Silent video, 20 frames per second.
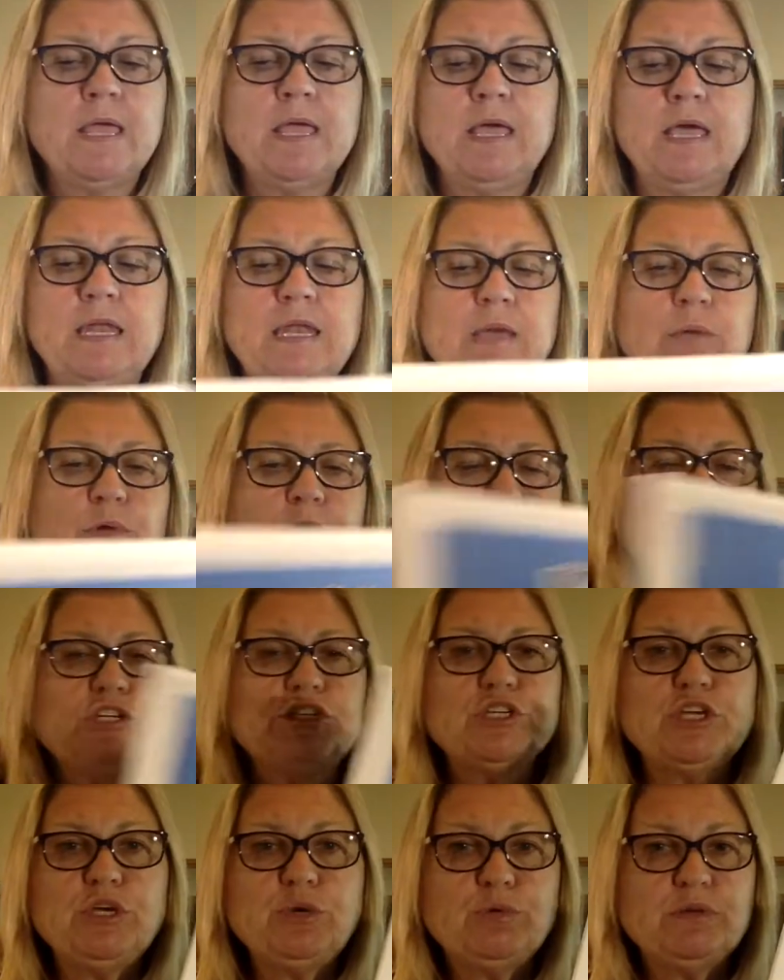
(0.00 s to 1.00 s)
And I want to
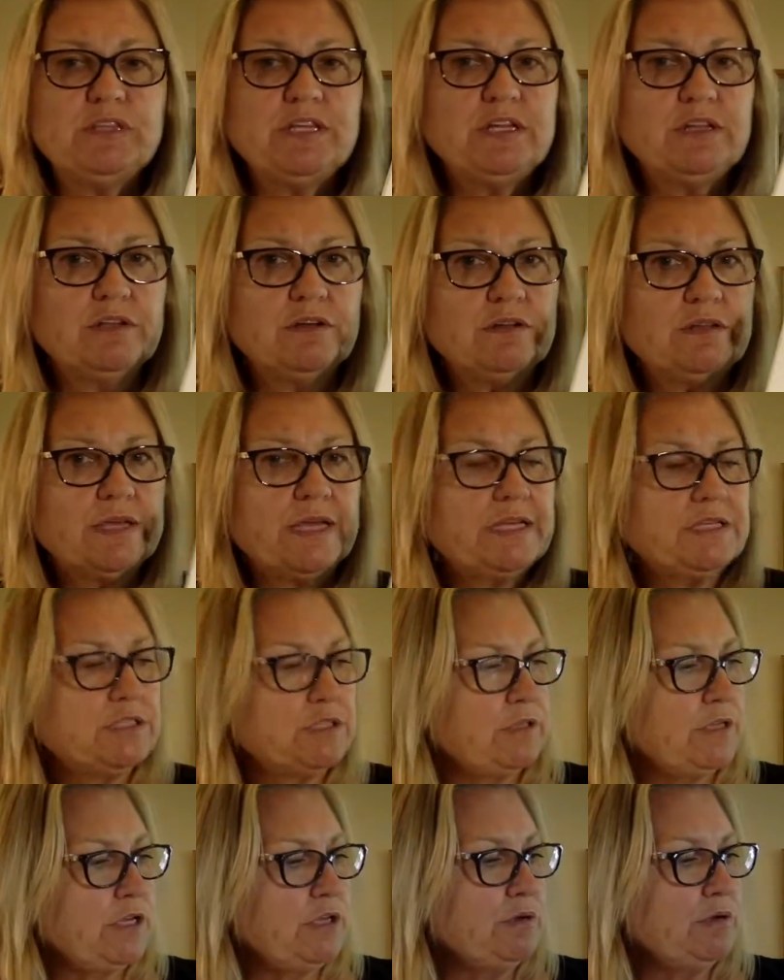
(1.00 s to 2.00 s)
show you what they look like so
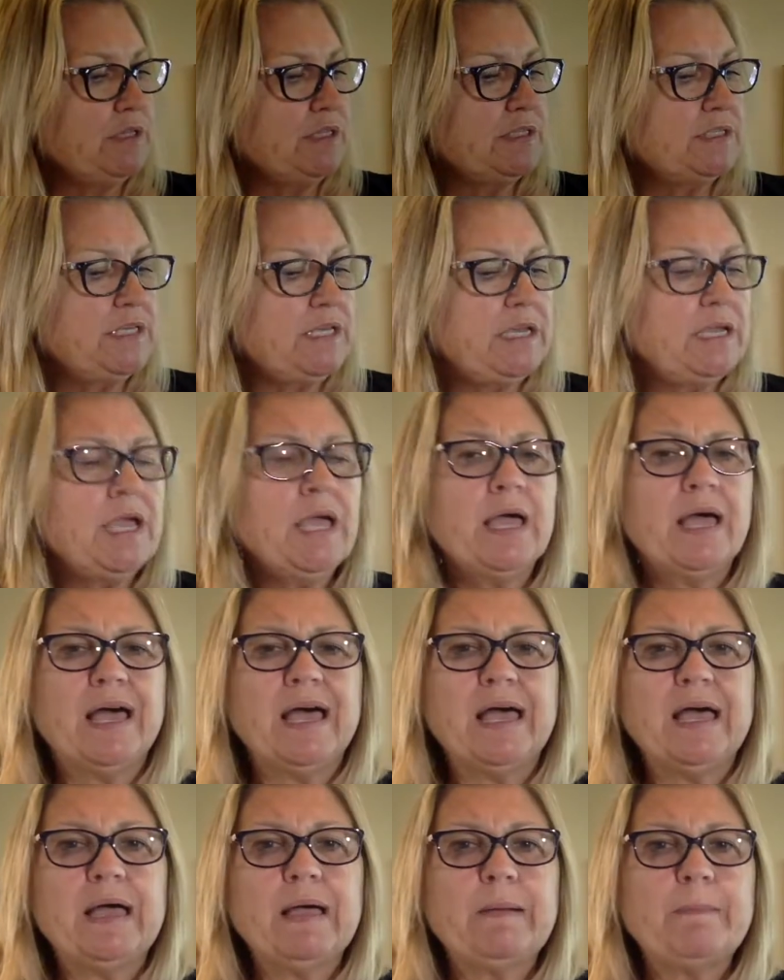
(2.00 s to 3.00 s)
that you can see.
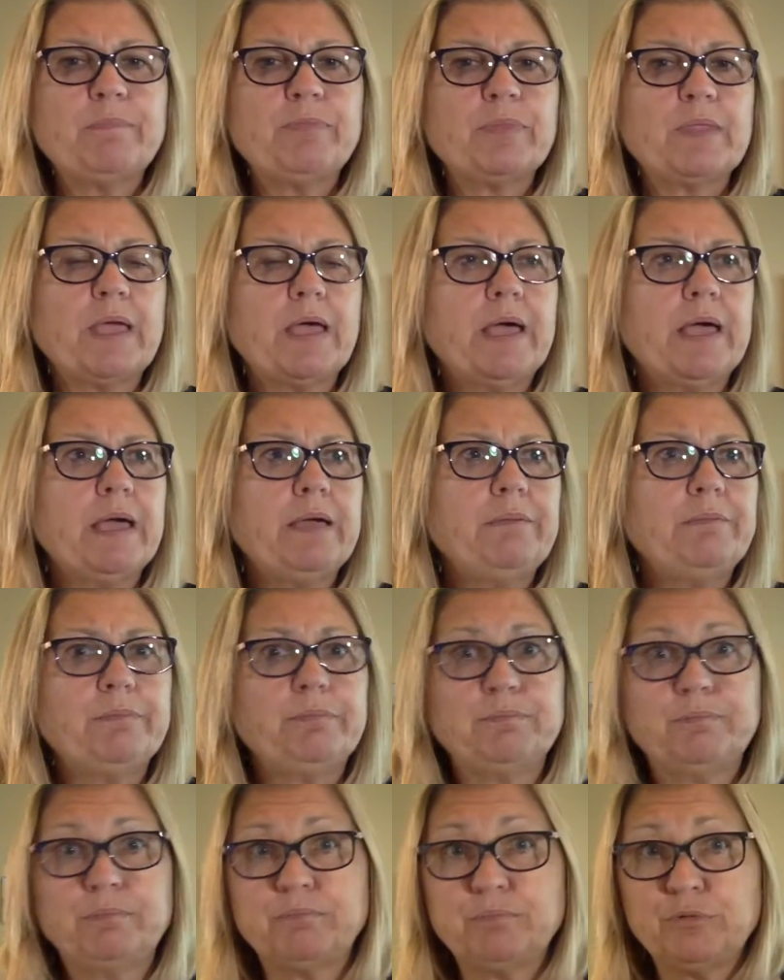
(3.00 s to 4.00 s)
I
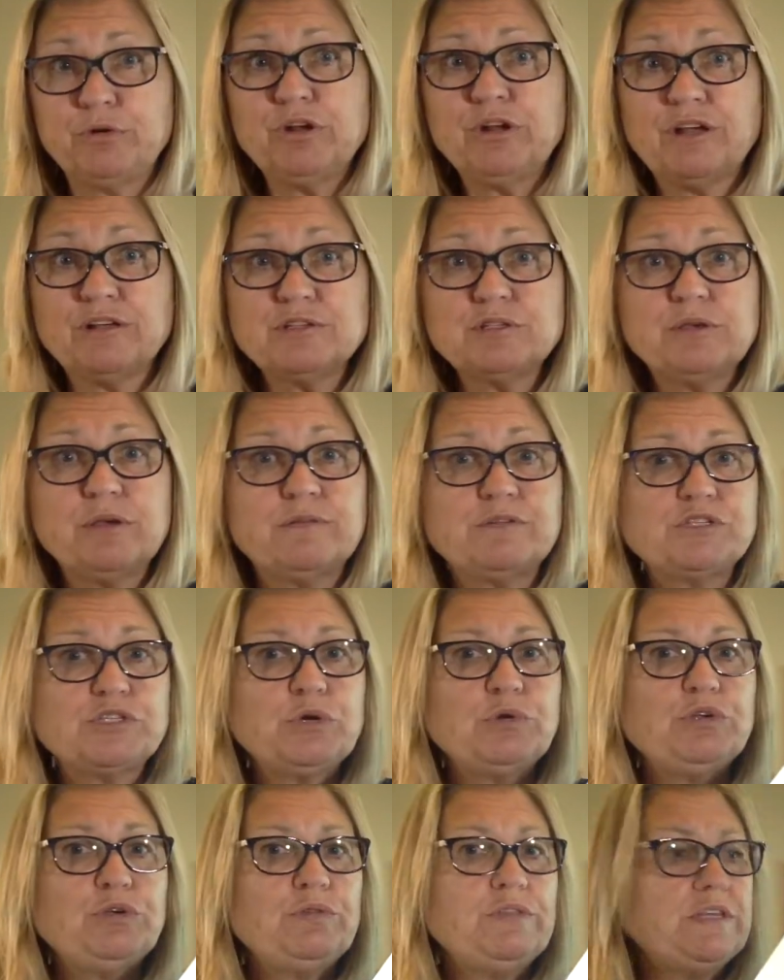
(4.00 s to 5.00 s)
could also have
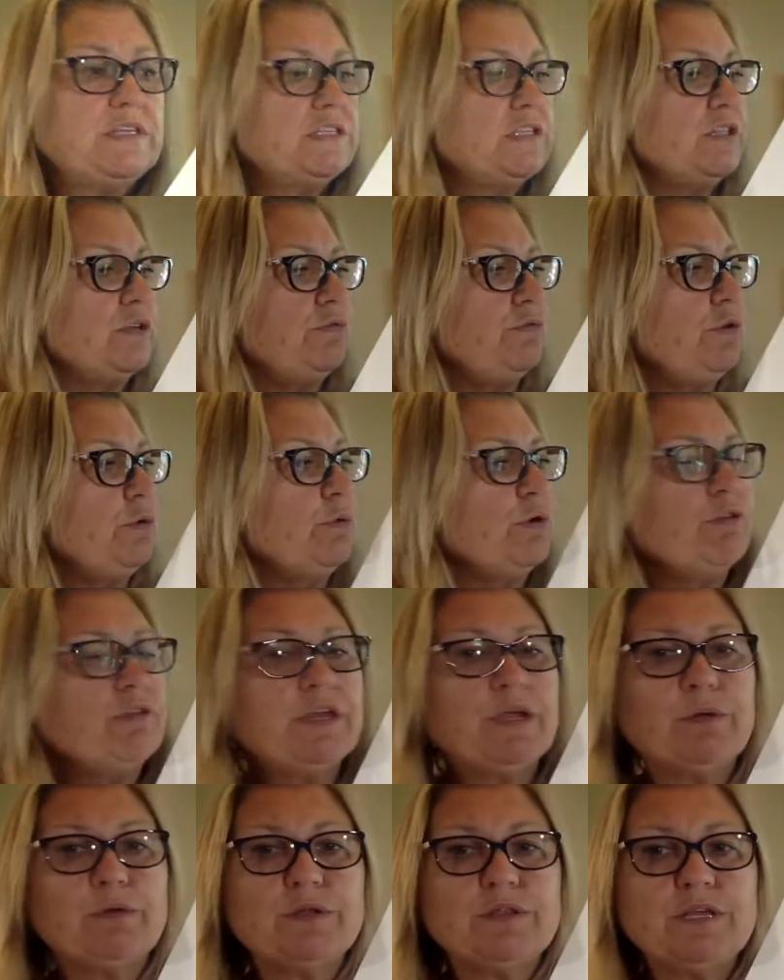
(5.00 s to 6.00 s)
shown you these in the viewer.
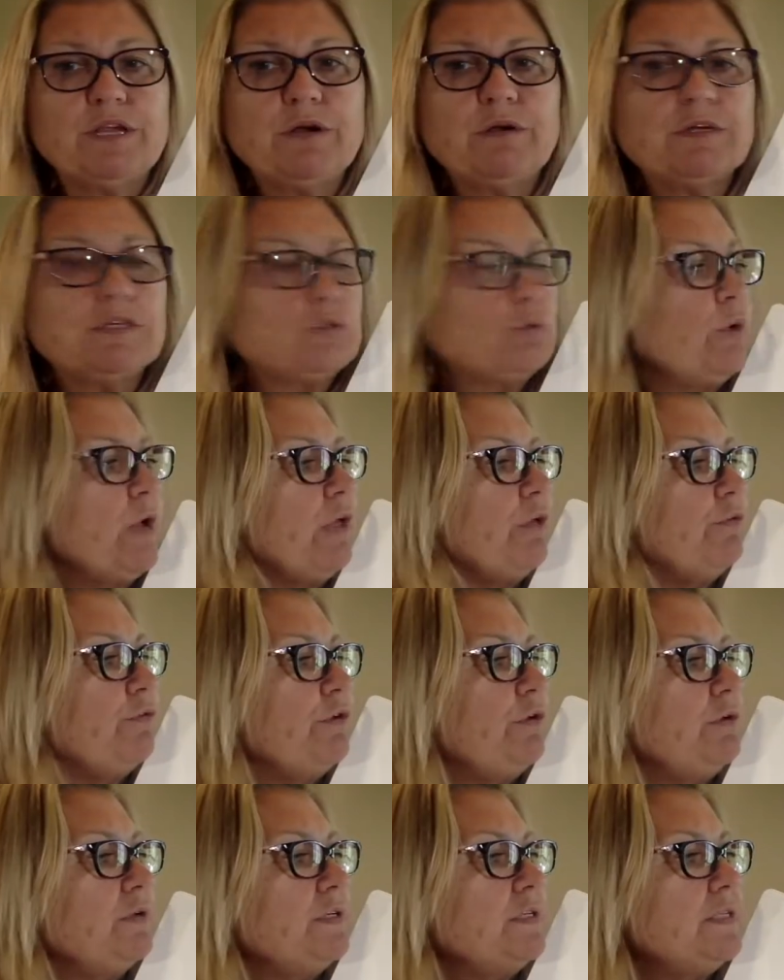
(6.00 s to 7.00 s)
They were there as well for
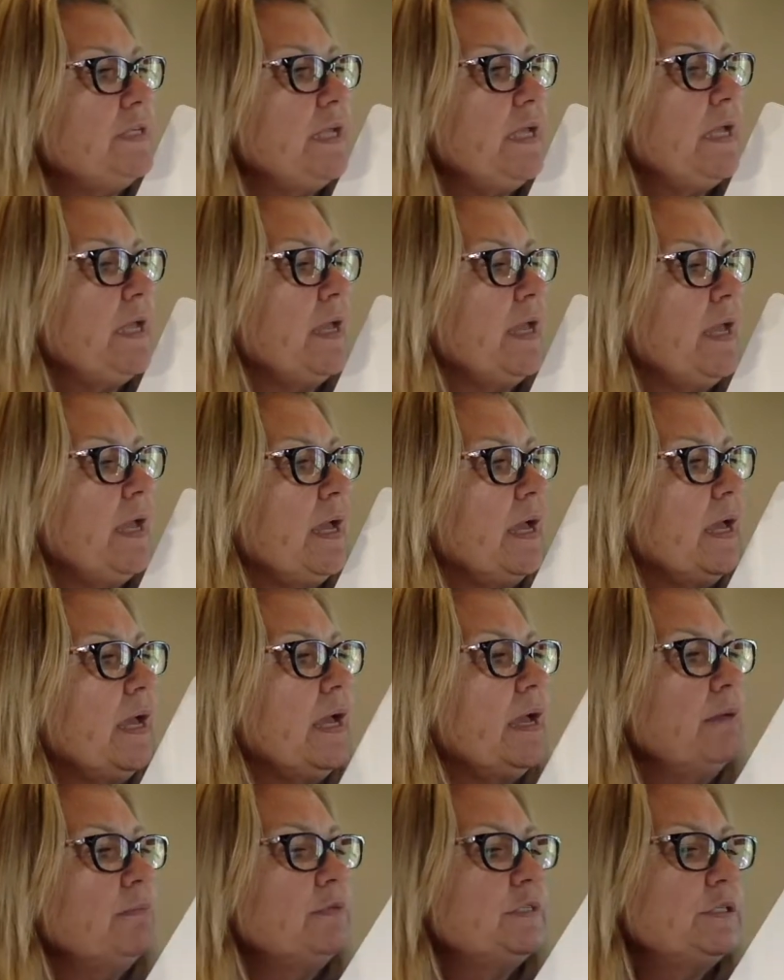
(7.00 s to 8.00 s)
you to see.
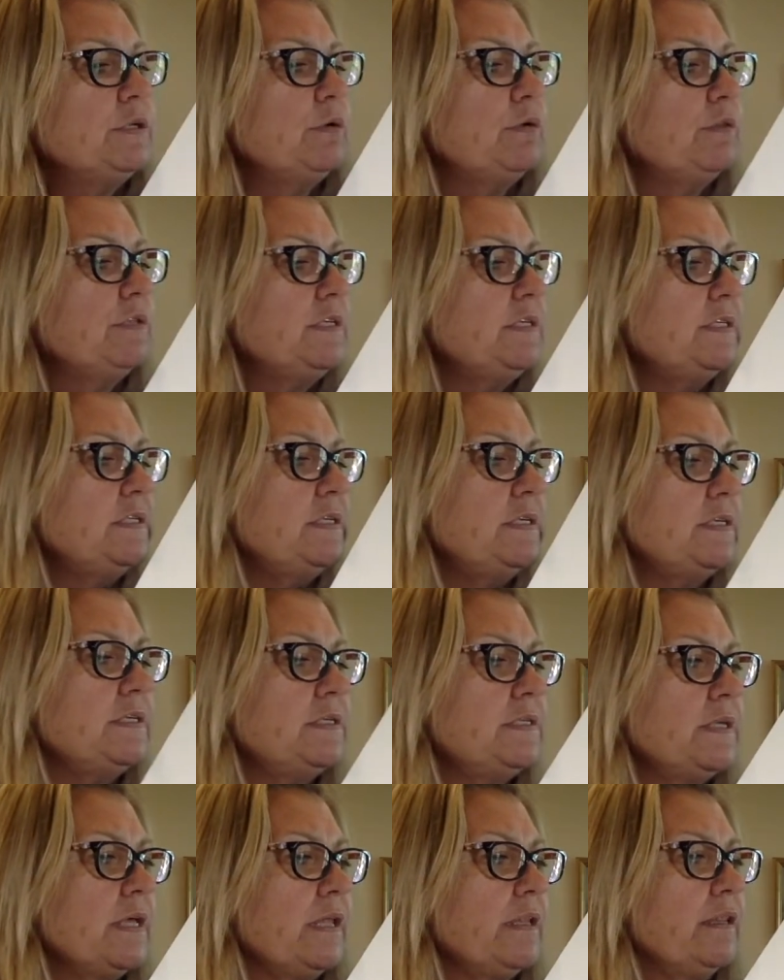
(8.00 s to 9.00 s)
So this
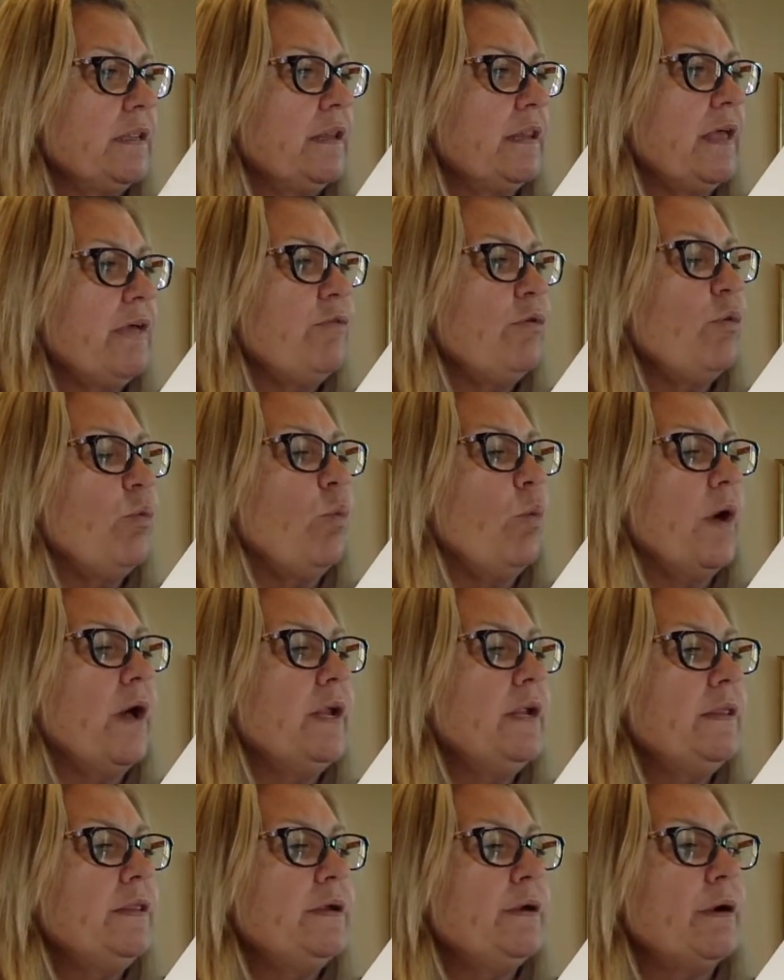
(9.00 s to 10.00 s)
is the level
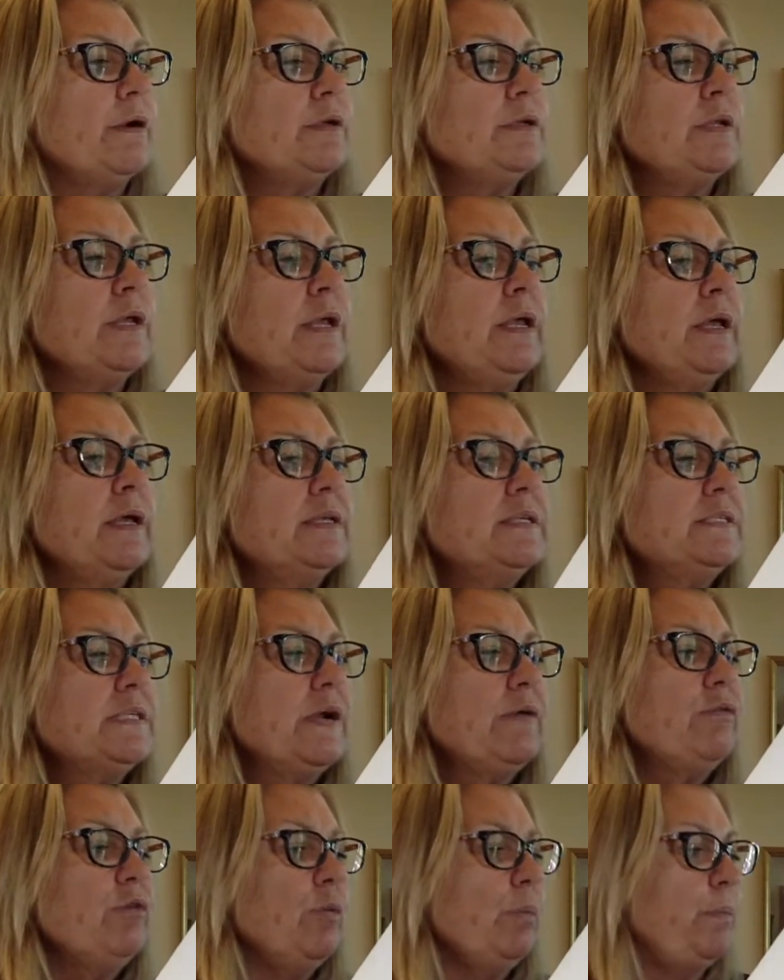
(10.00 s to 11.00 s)
1, and there are
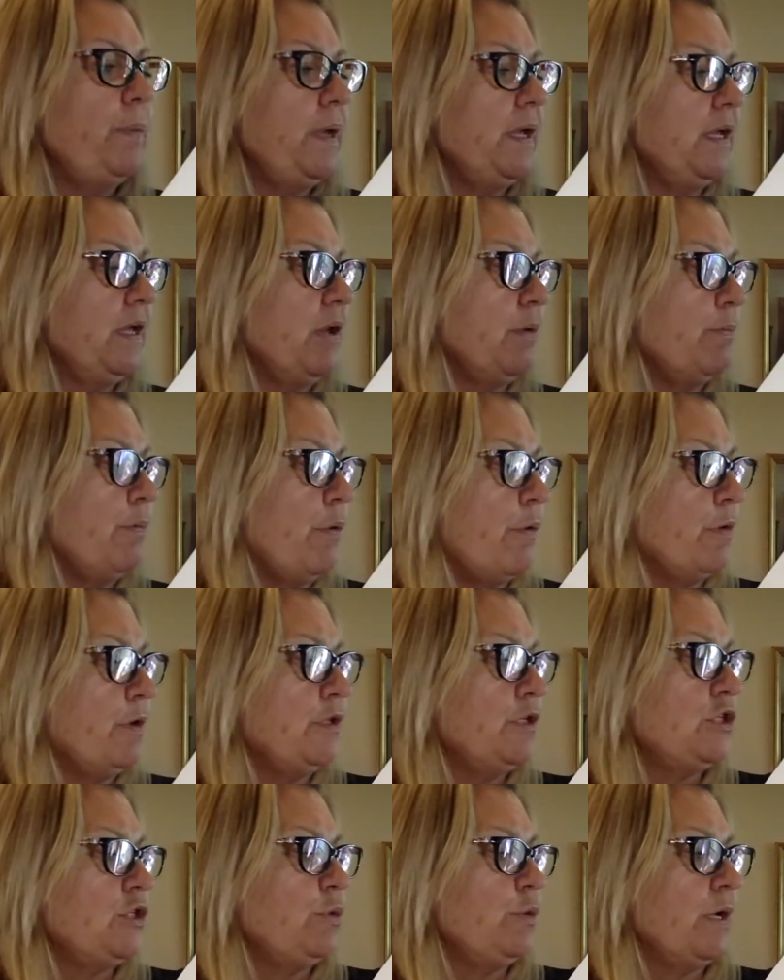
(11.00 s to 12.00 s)
several big
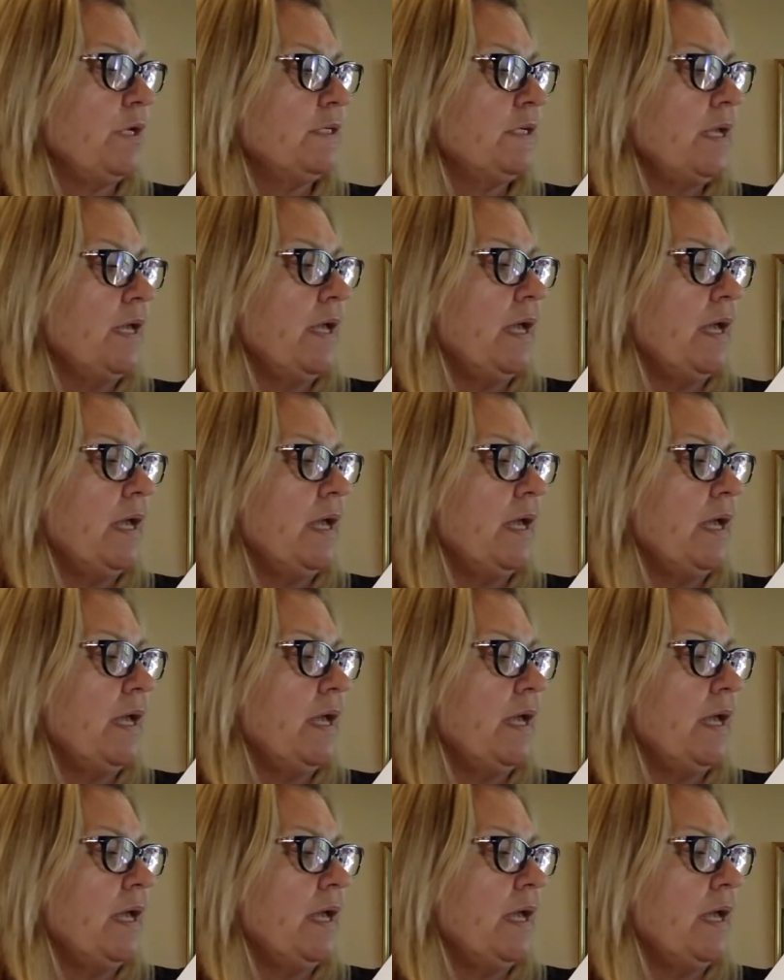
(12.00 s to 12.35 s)
components to it.